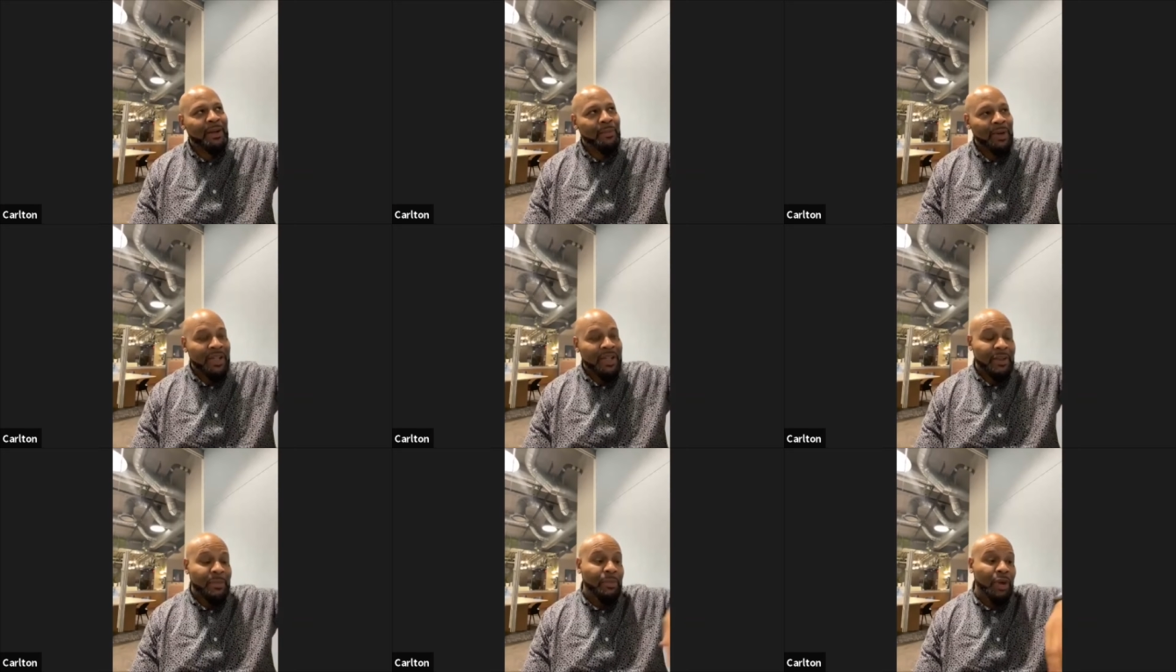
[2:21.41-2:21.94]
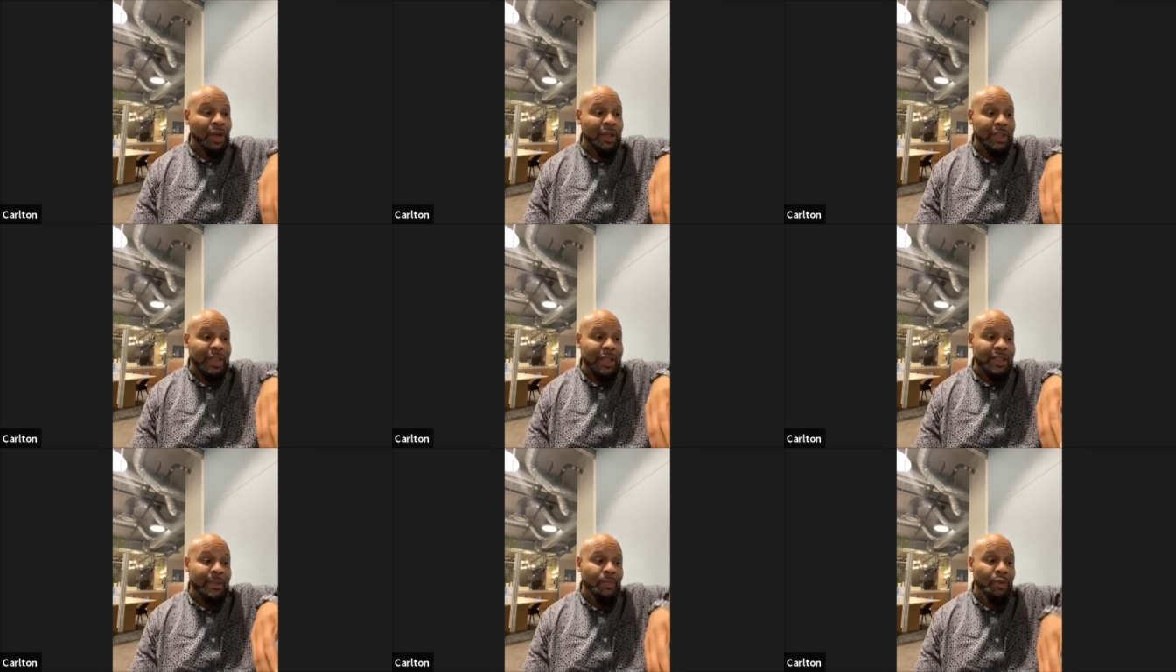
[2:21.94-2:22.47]

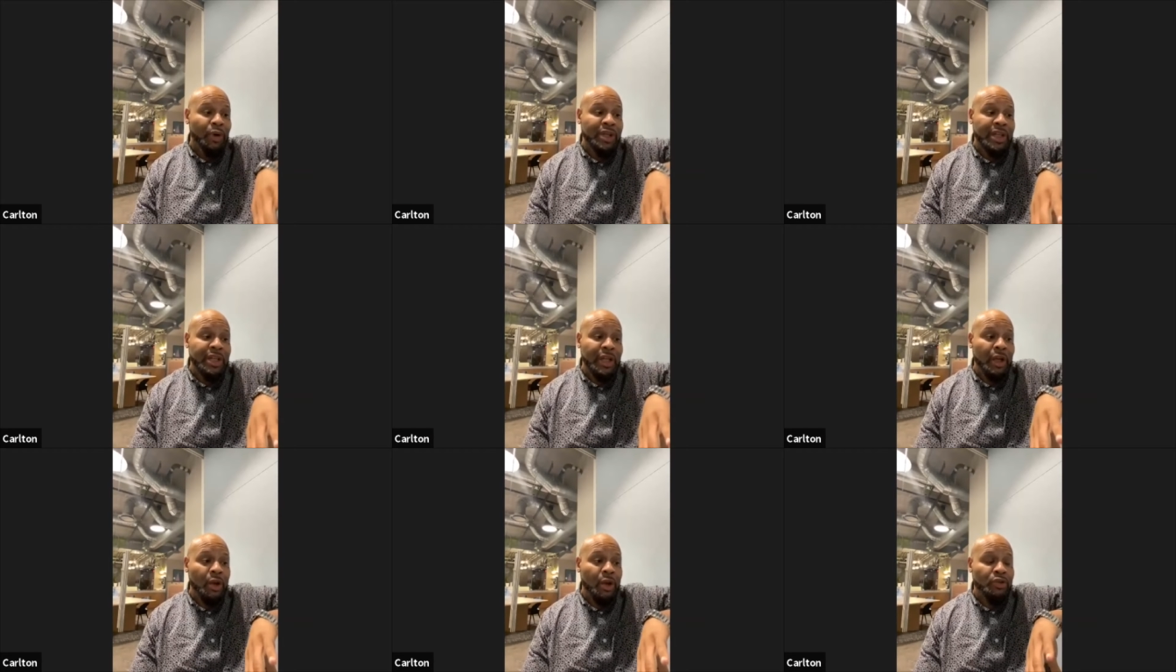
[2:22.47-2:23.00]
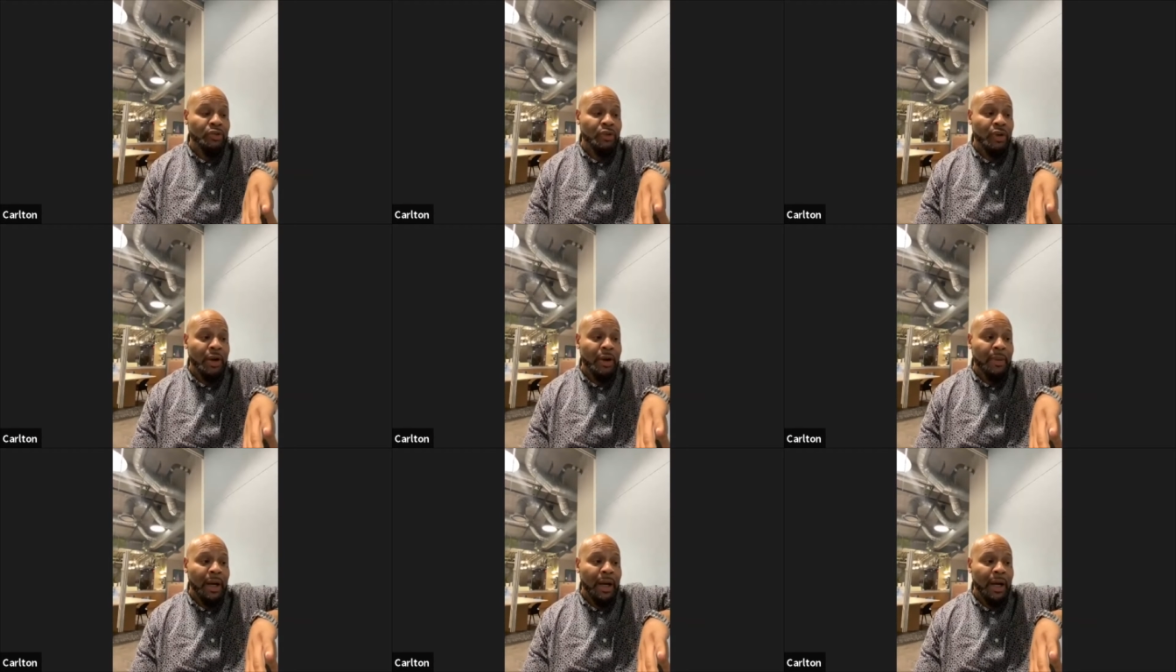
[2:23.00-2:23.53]
there's a bridge that goes
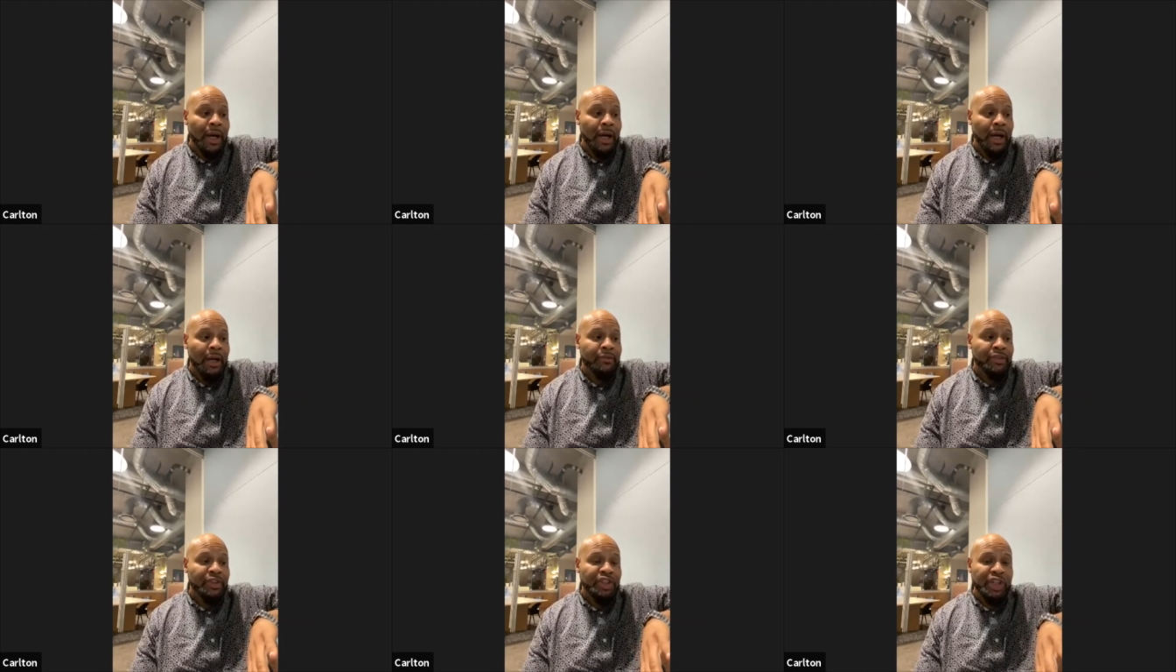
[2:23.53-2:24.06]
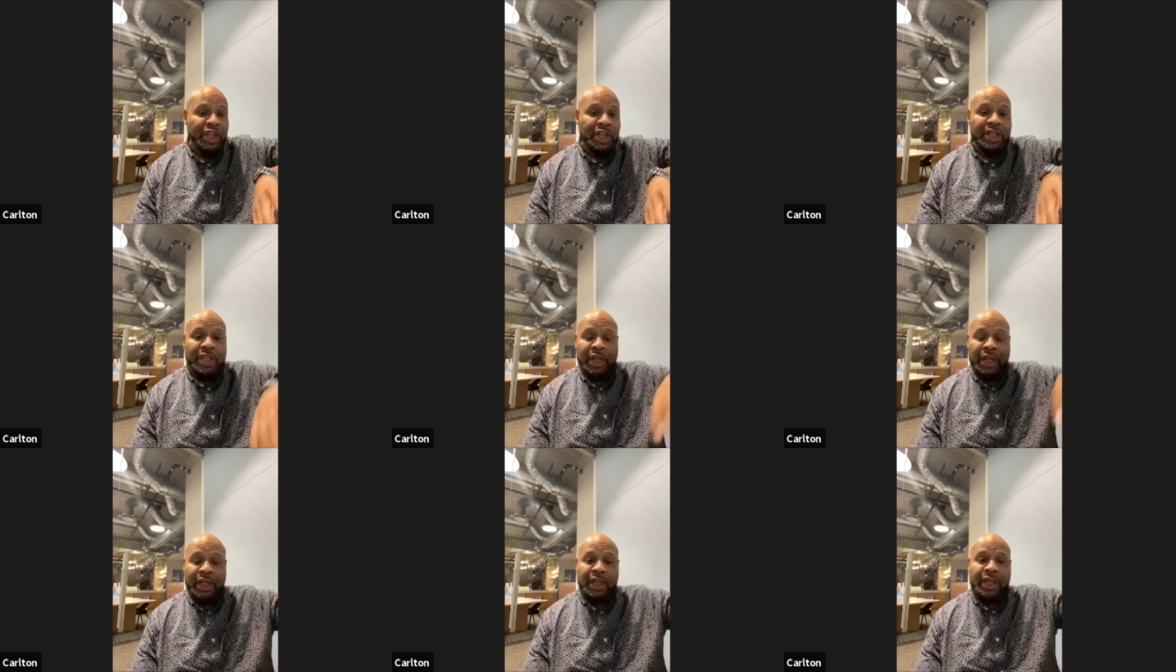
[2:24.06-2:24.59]
from
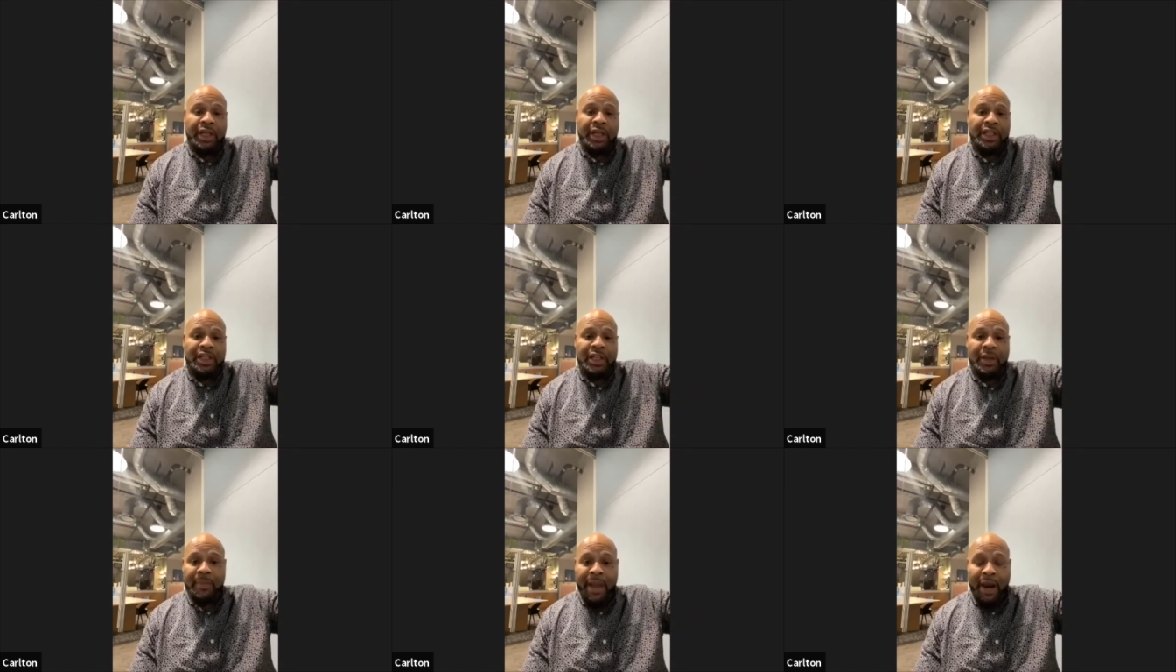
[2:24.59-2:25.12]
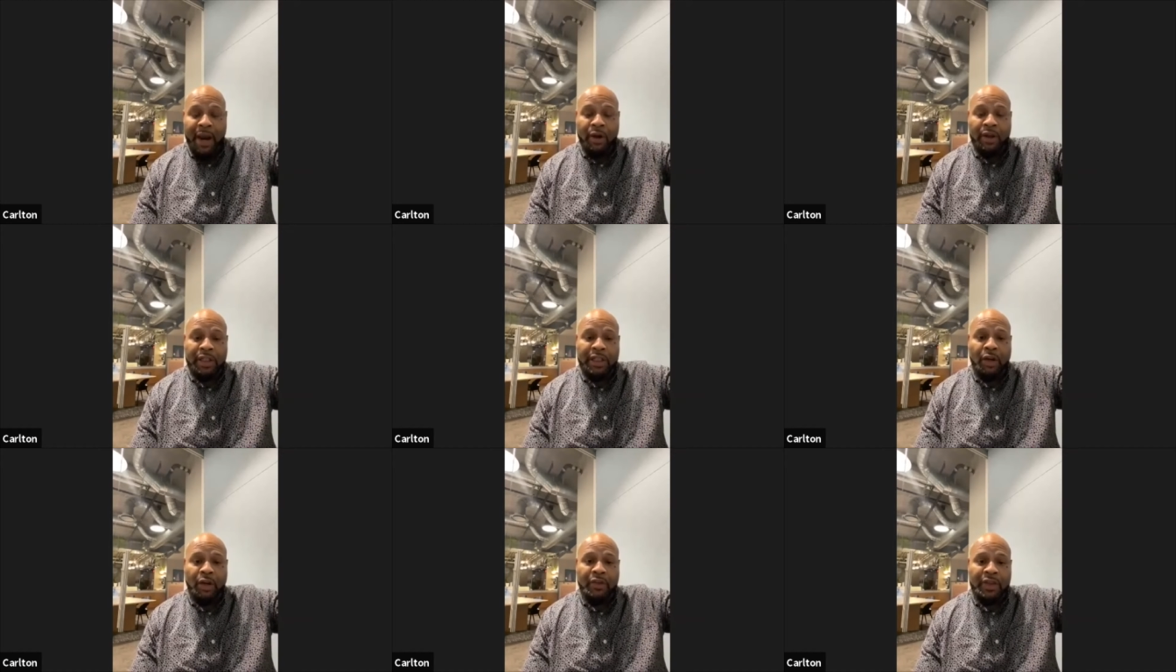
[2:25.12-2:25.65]
Virginia to
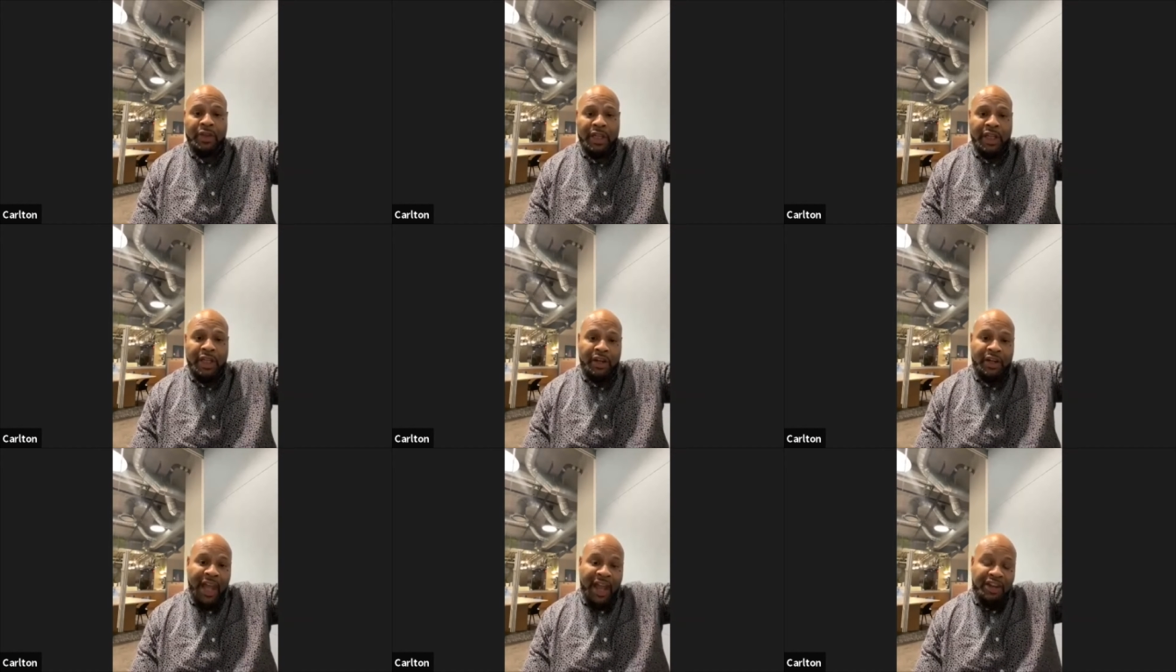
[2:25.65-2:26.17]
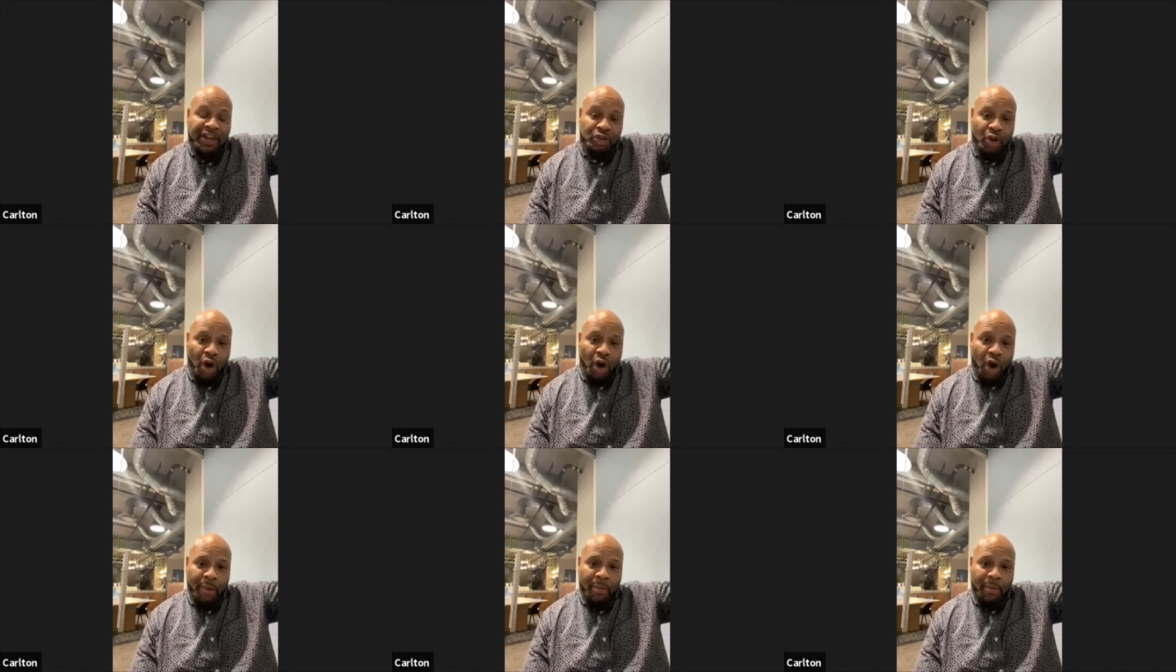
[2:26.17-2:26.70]
Maryland over there near National
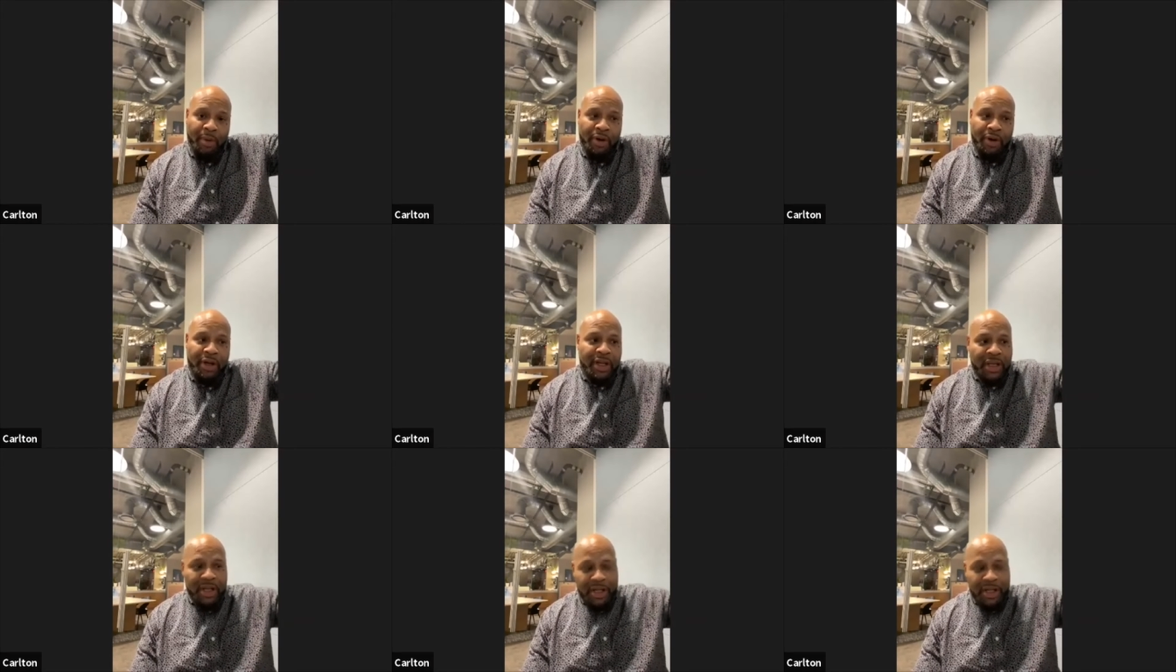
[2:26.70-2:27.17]
Harbor.